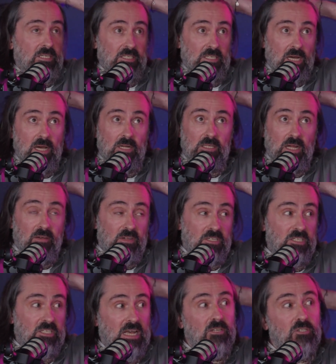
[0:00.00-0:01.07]
desire to have a
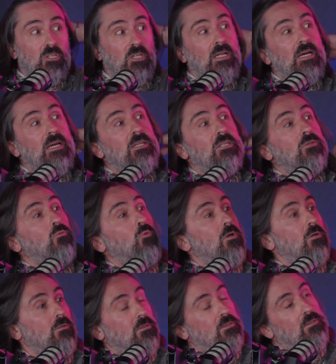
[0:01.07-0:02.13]
centralised
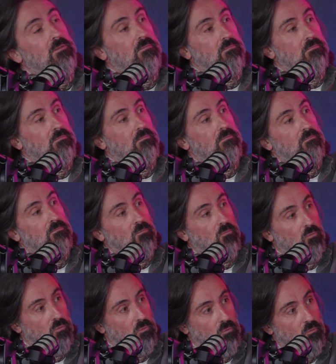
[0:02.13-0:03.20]
world,
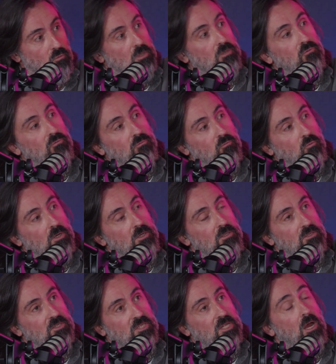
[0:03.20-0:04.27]

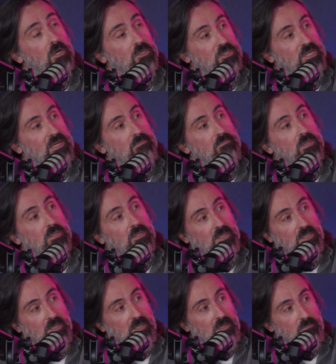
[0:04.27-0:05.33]
one star chamber,
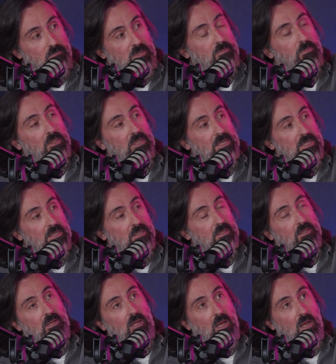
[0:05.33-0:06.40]
people in it,
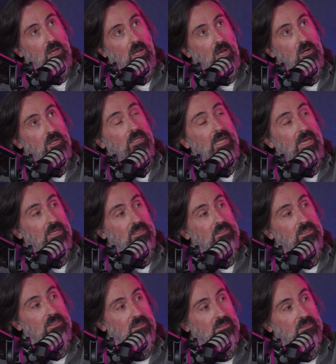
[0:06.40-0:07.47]

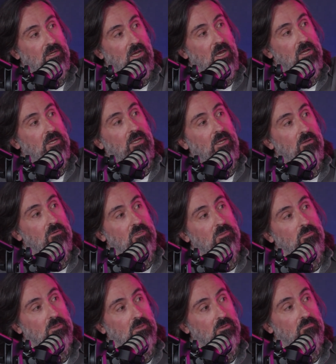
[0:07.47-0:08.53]
unelected,
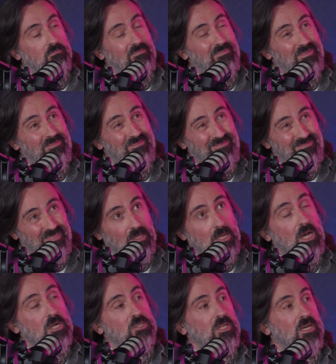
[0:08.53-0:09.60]
unaccountable,
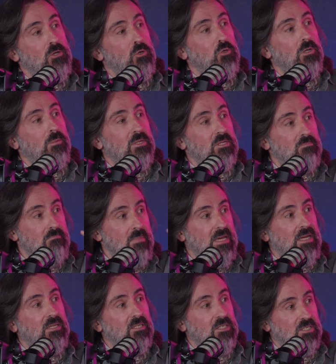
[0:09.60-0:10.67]
largely anonymous,
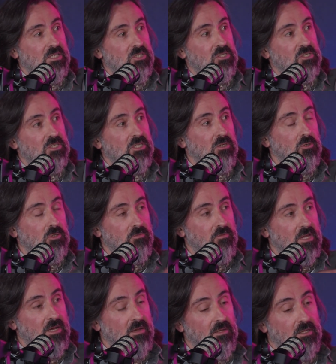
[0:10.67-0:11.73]
making decisions and all of
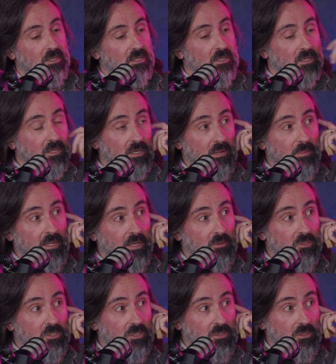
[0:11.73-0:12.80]
that coming
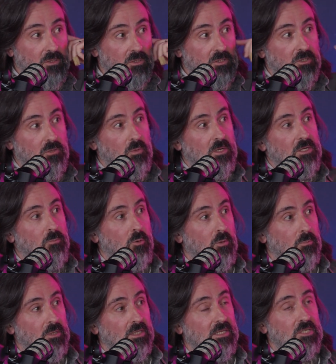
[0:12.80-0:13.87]
out to the wider
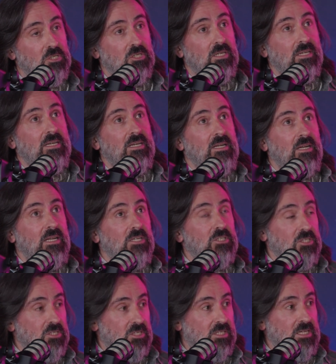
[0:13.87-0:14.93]
population,
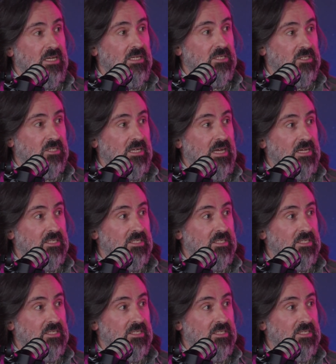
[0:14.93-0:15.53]
nation states set